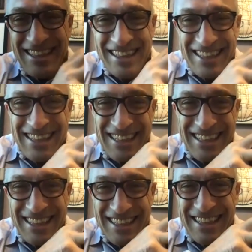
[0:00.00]

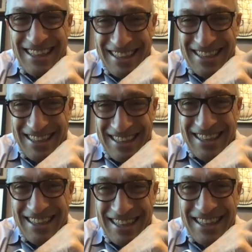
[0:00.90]

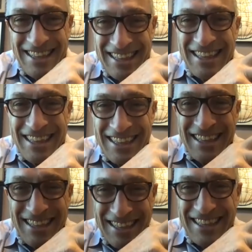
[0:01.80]

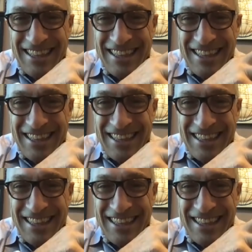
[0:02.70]
This person isn't speaking.